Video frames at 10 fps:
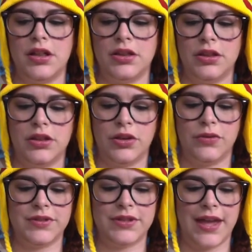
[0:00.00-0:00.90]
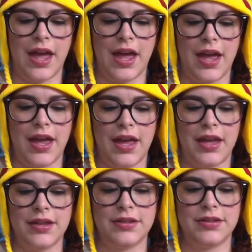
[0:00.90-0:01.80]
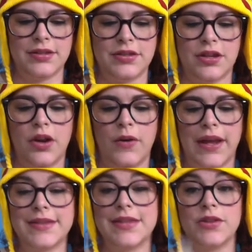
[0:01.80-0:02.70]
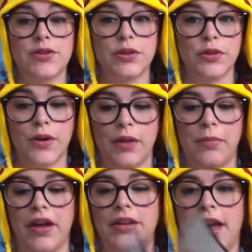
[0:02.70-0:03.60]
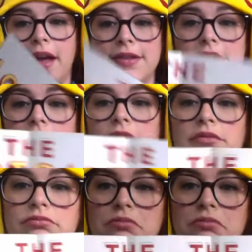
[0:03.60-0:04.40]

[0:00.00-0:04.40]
Loot cast. Oh, I guess there's a Loot Crate podcast now.